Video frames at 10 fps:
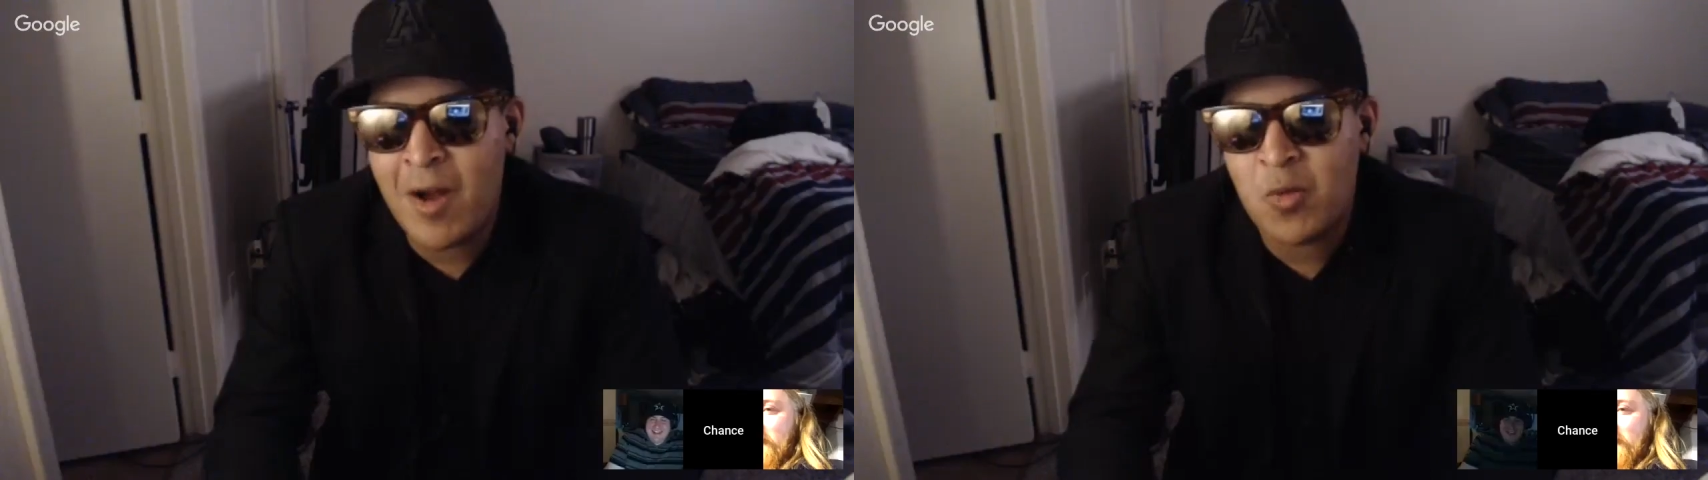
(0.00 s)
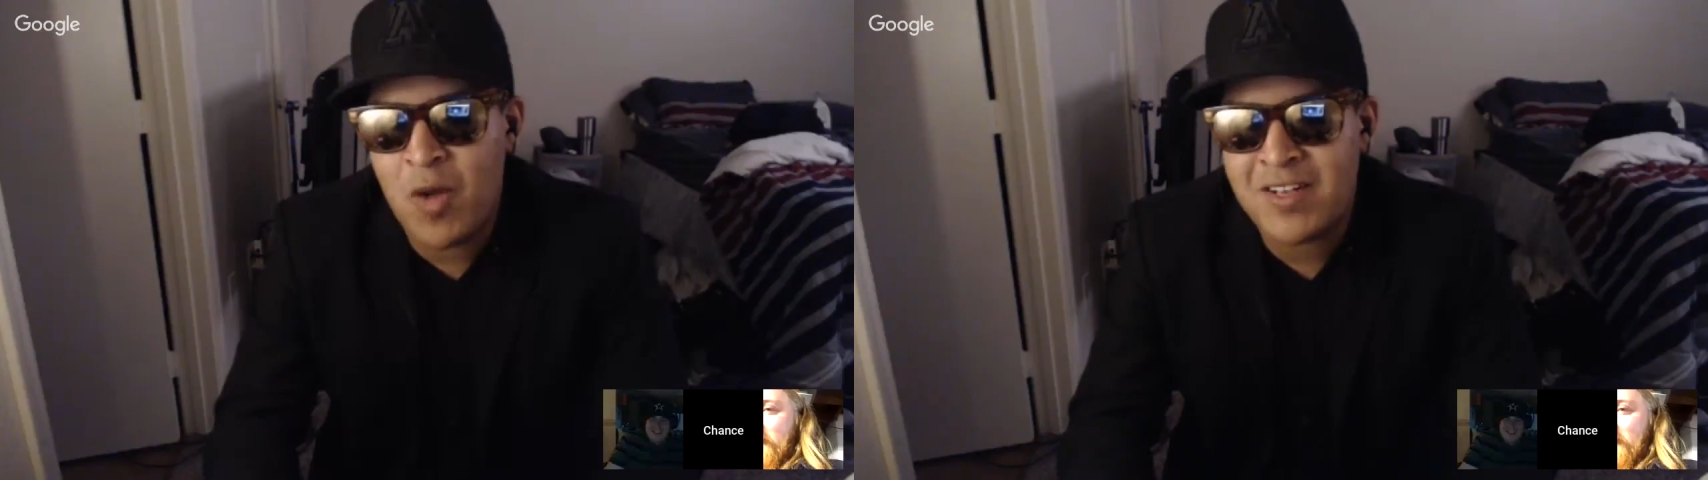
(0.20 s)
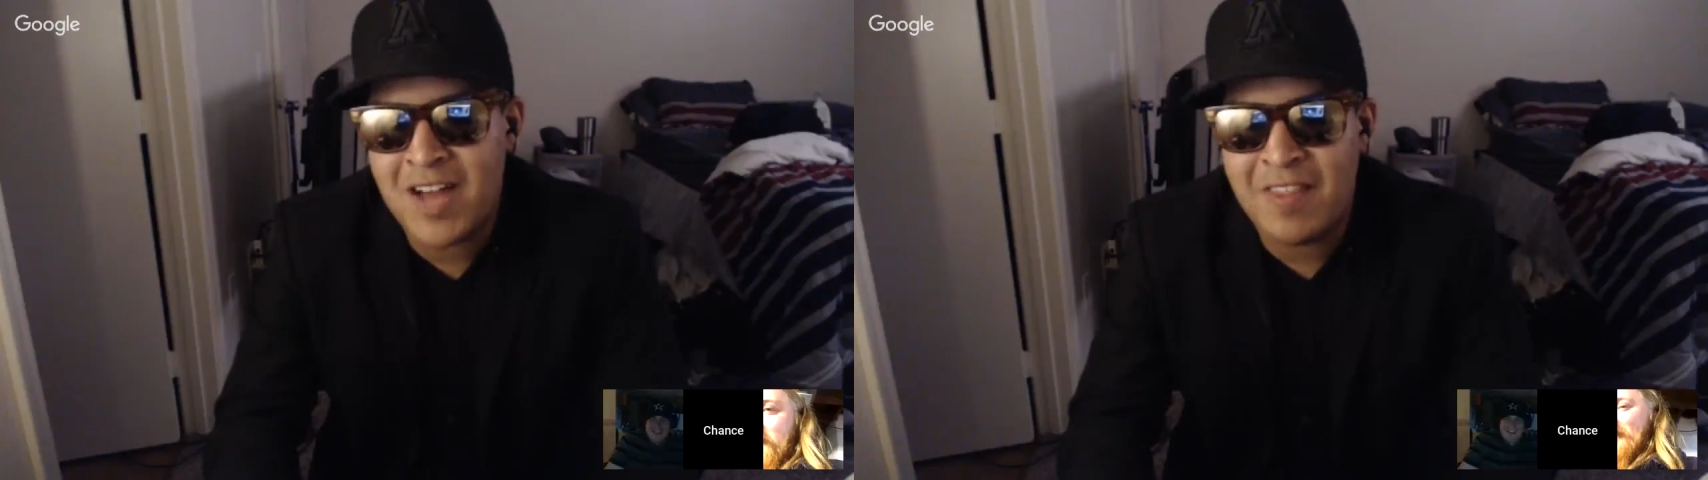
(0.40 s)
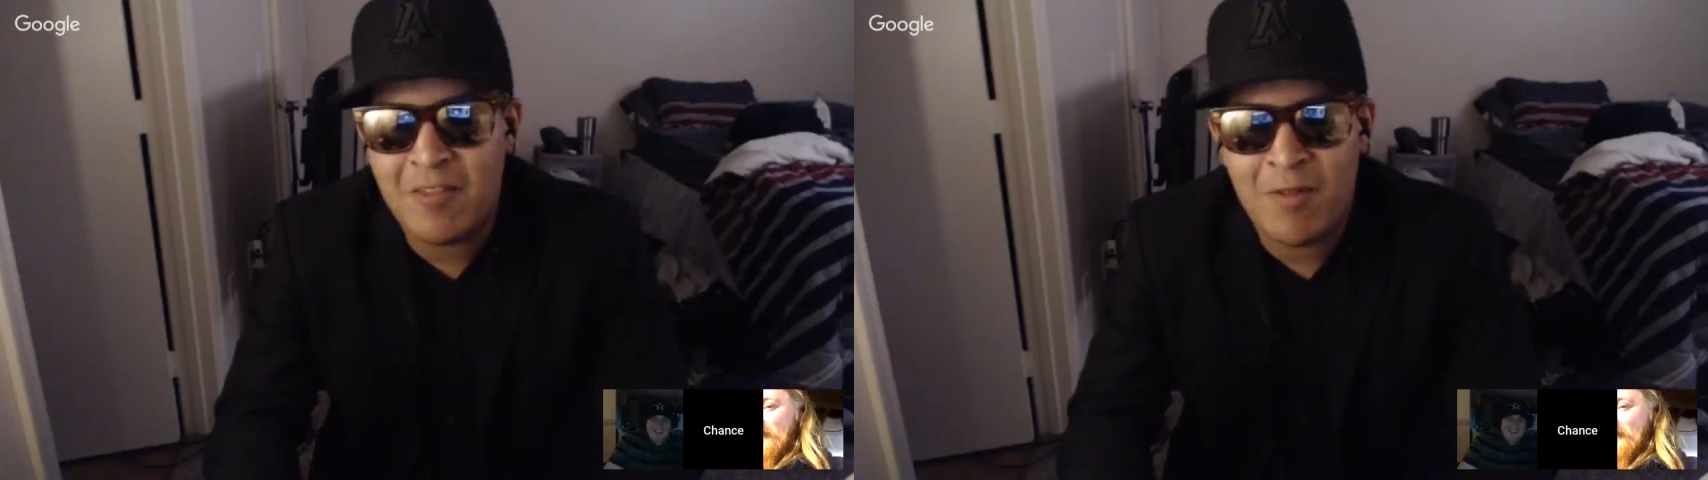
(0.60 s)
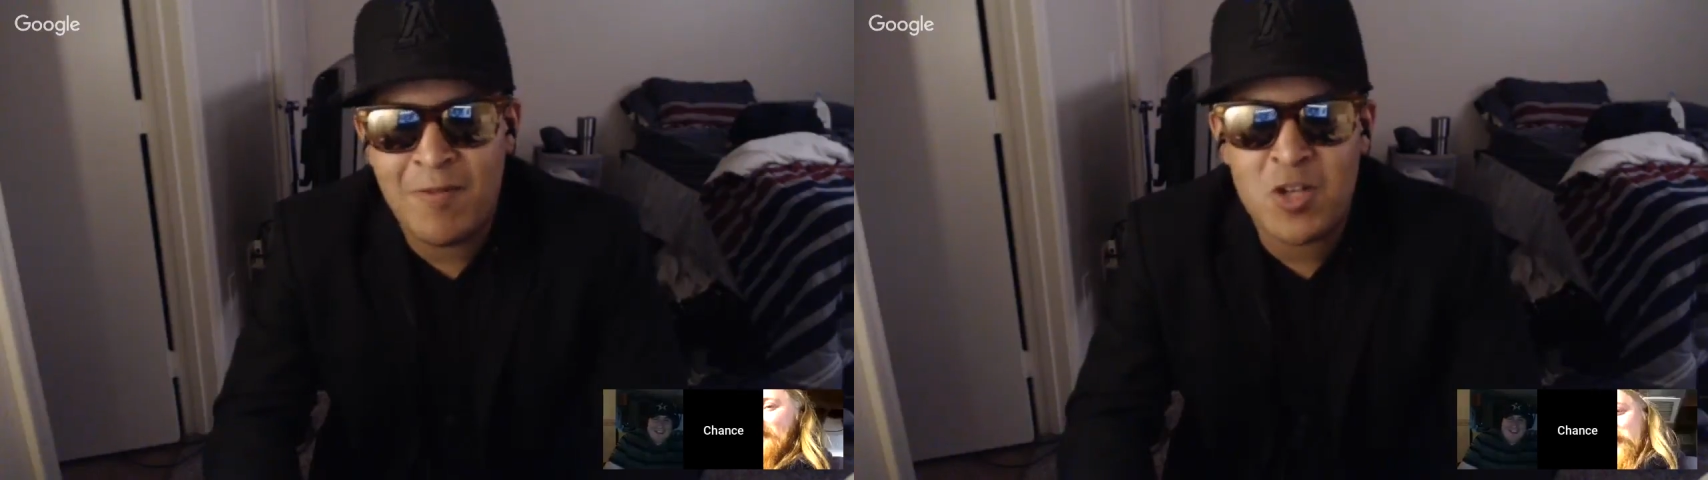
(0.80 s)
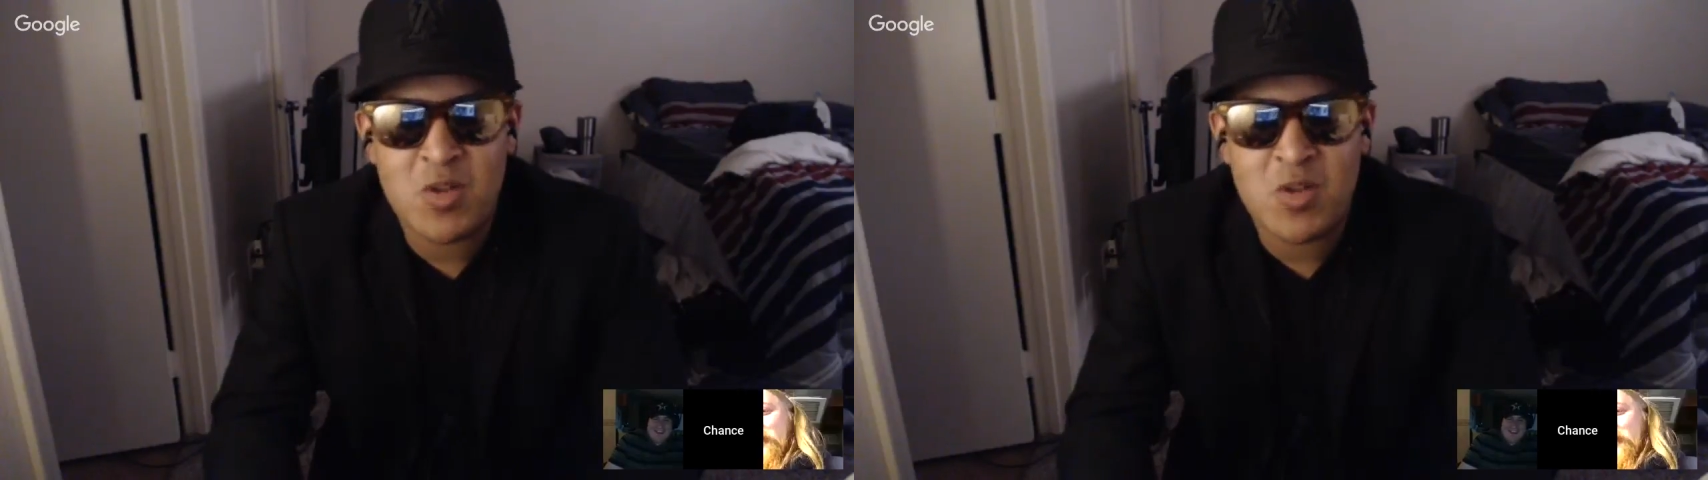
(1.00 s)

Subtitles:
was watching. First round,